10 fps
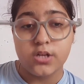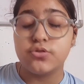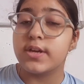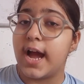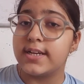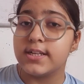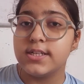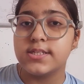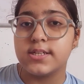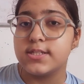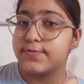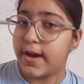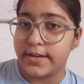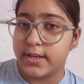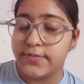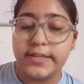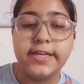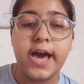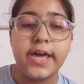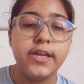So catalyst is finely
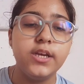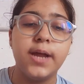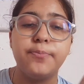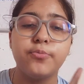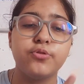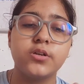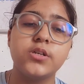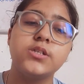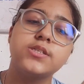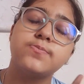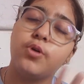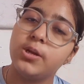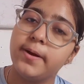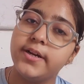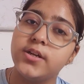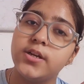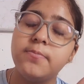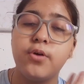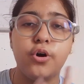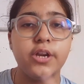divided iron and promoter is
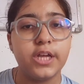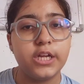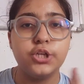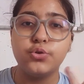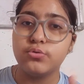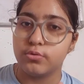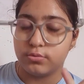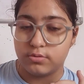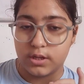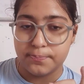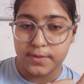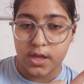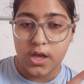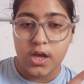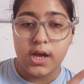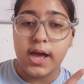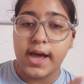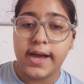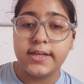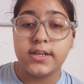molybdenum or Al2O3.
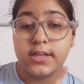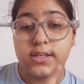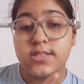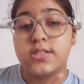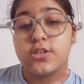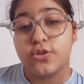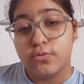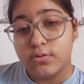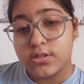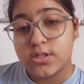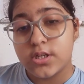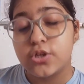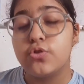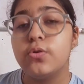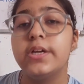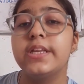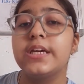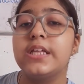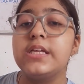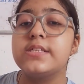And it is used to
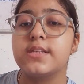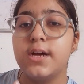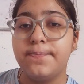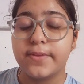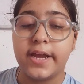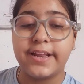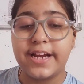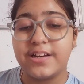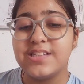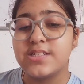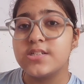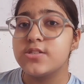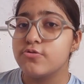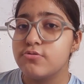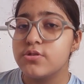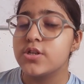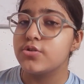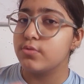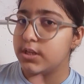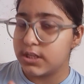increase catalyst is used
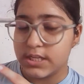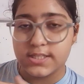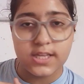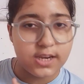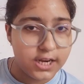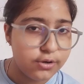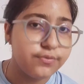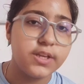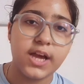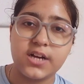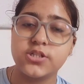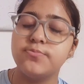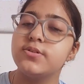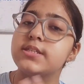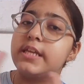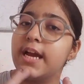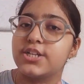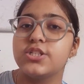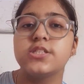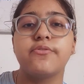to increase the rate of the reaction because the
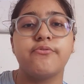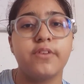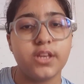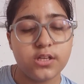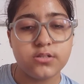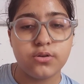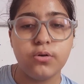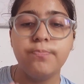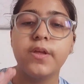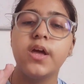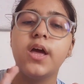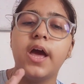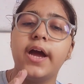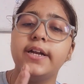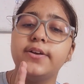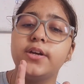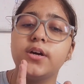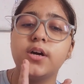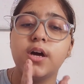reaction is very slow. And